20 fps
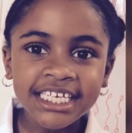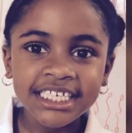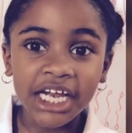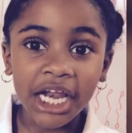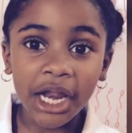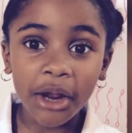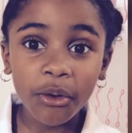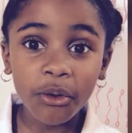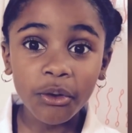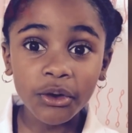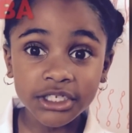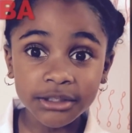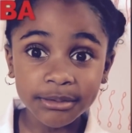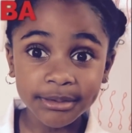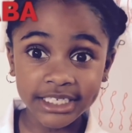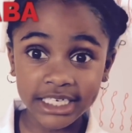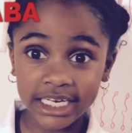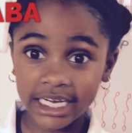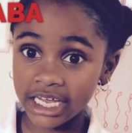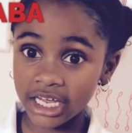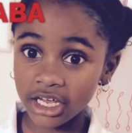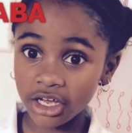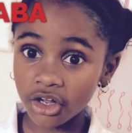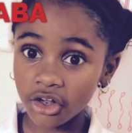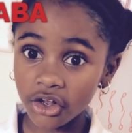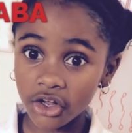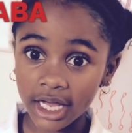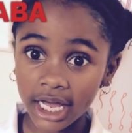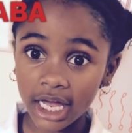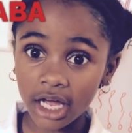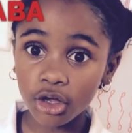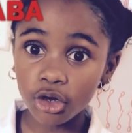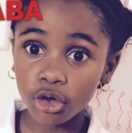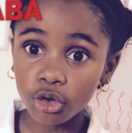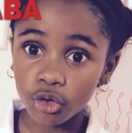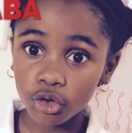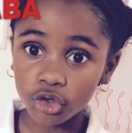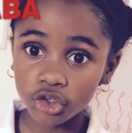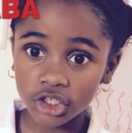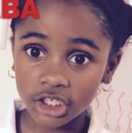Today, we're going to be taking a look at a
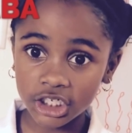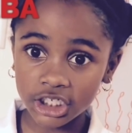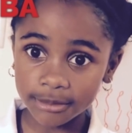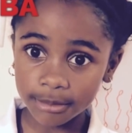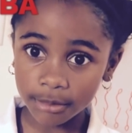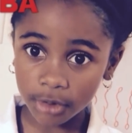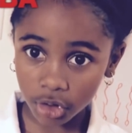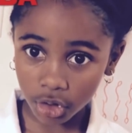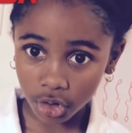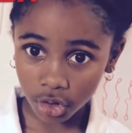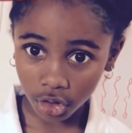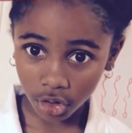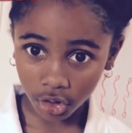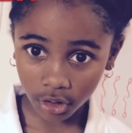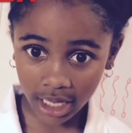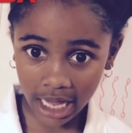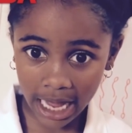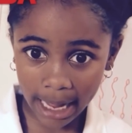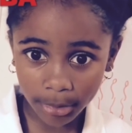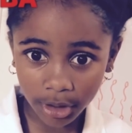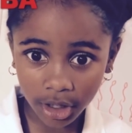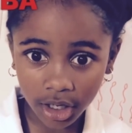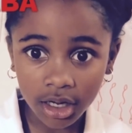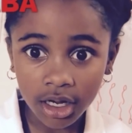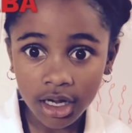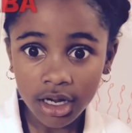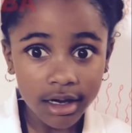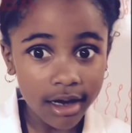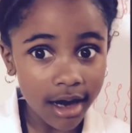neurotransmitter called GABA.